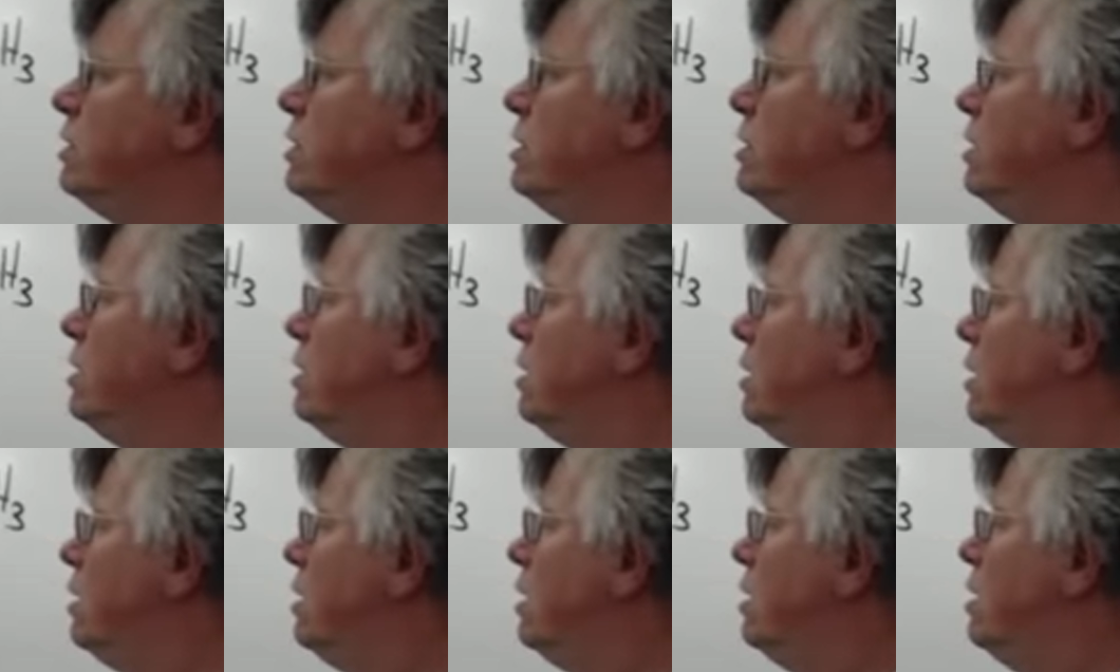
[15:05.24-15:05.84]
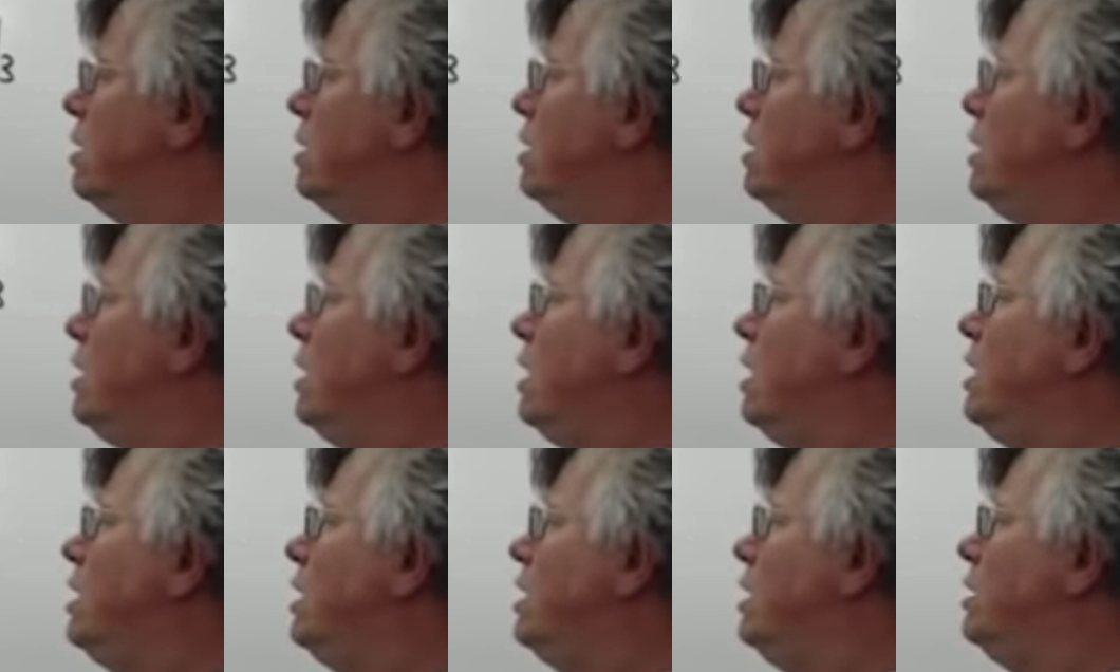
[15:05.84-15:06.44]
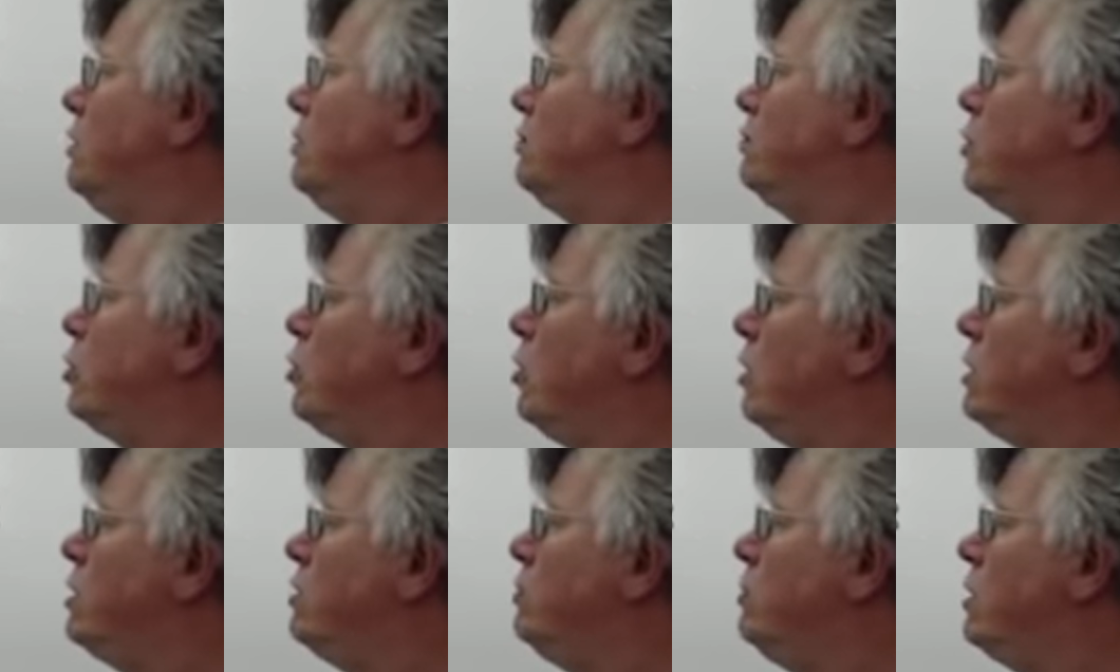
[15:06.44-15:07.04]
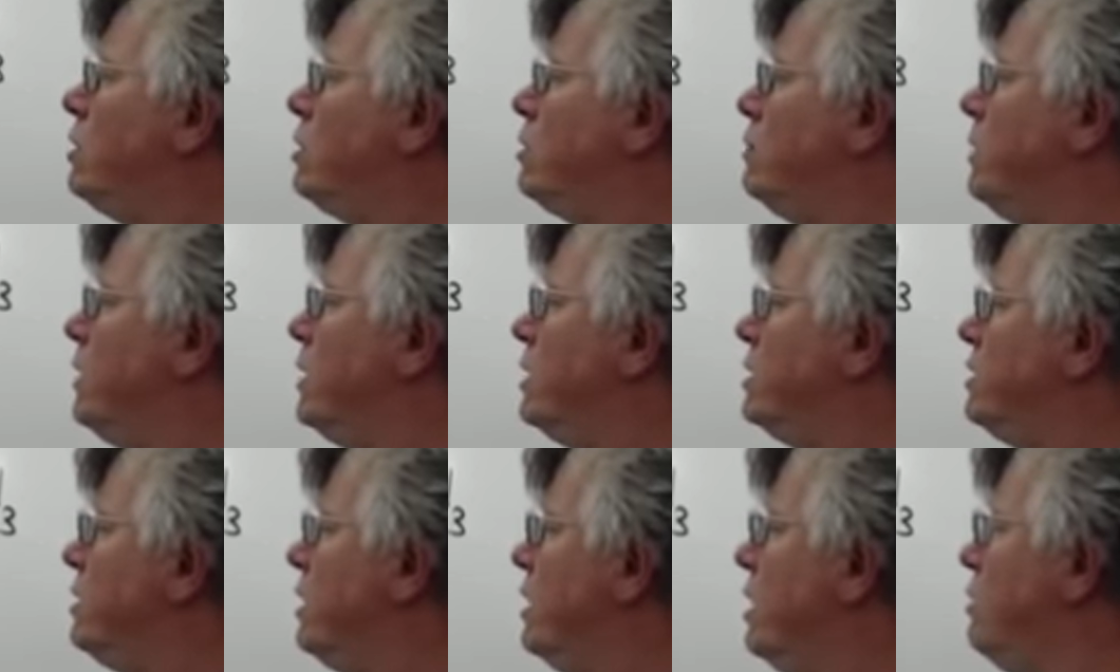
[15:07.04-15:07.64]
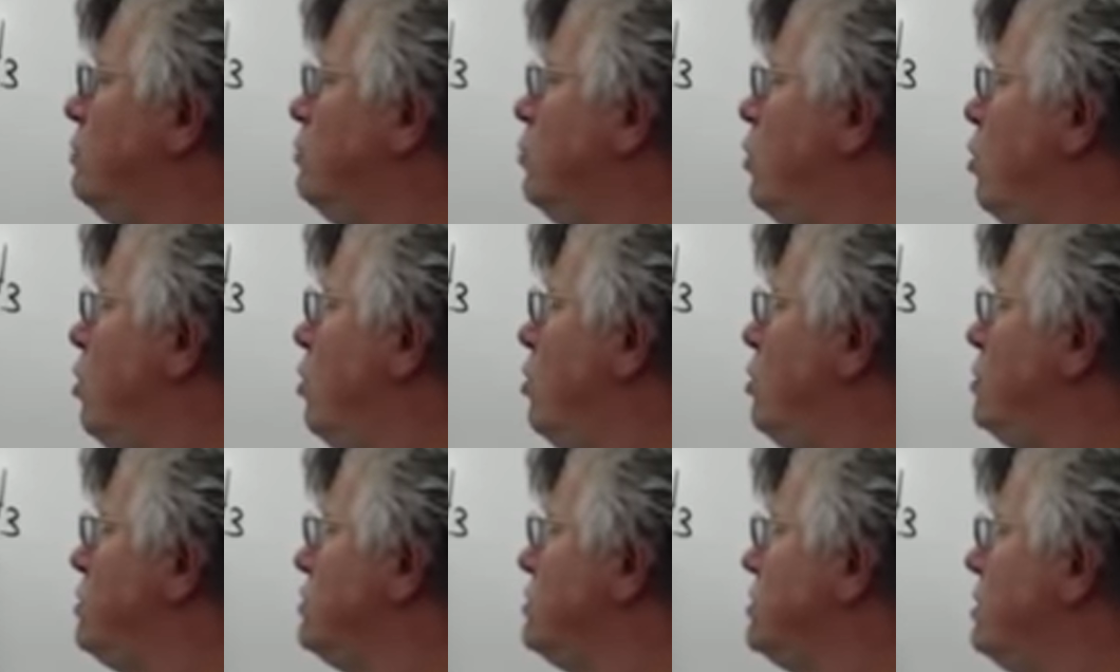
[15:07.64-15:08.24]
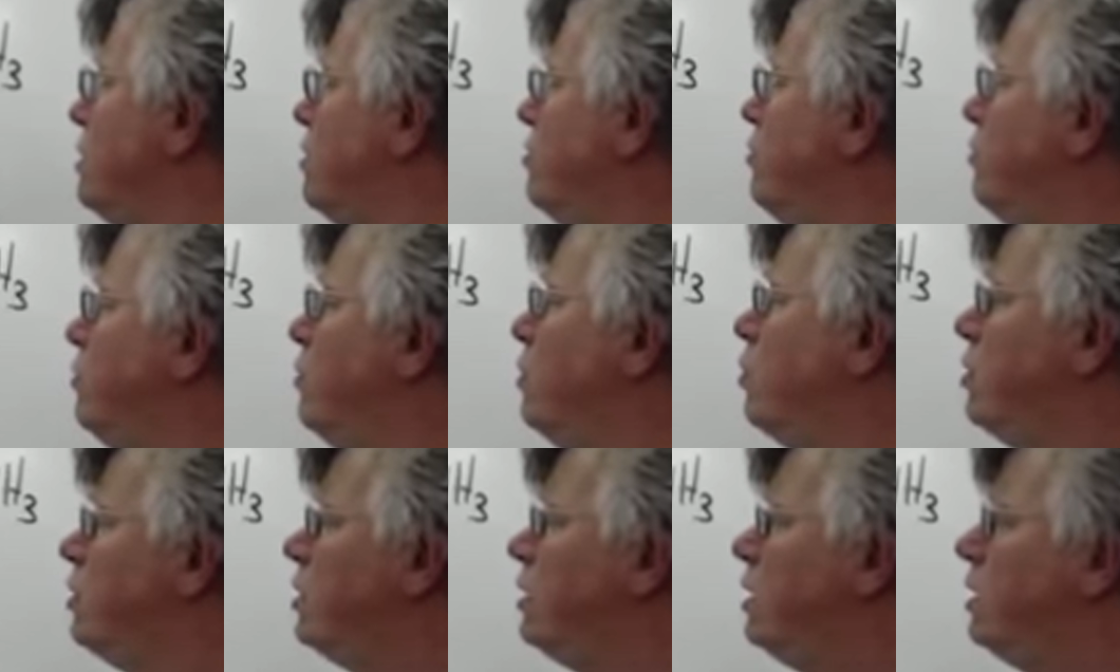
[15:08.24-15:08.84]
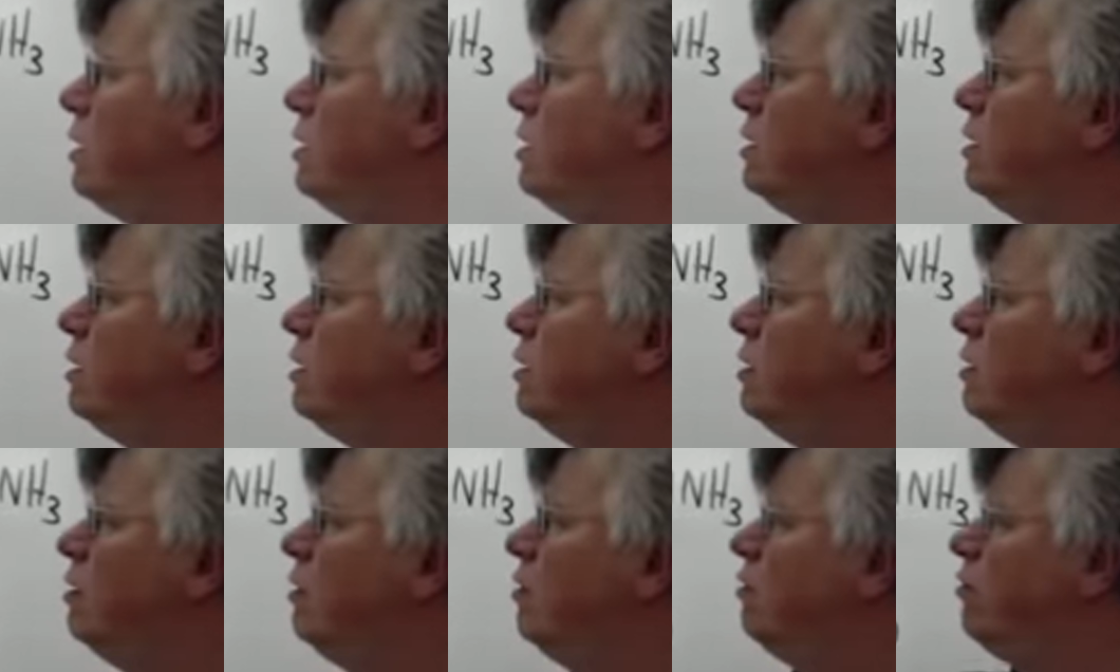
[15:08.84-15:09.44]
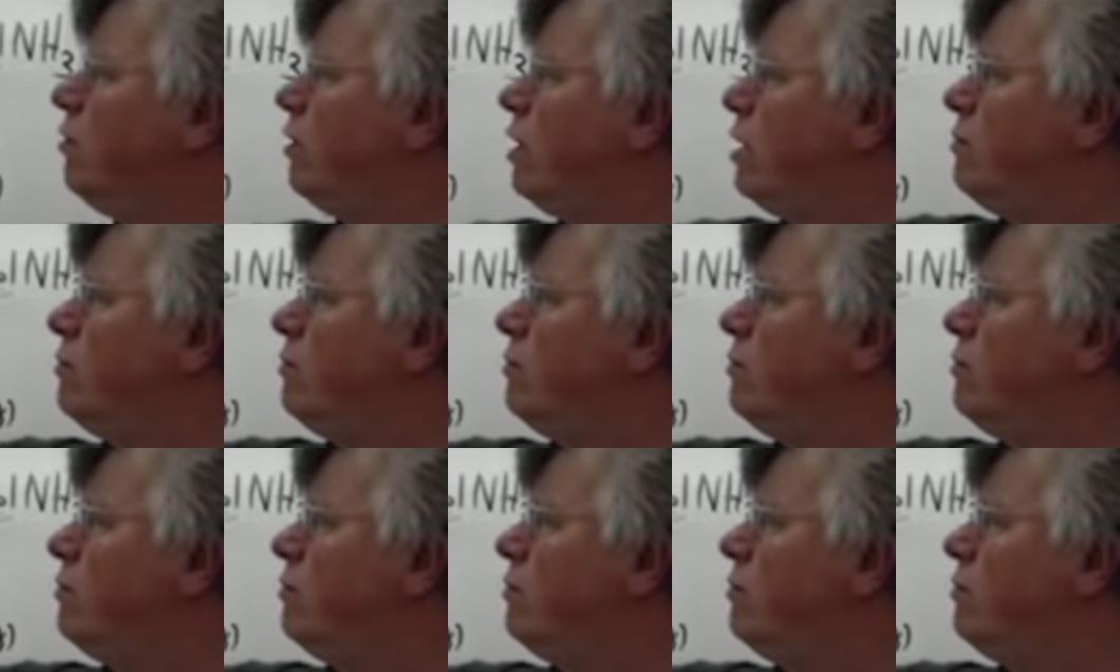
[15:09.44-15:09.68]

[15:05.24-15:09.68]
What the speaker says: equals, I am going to be able to make 10 moles of ammonia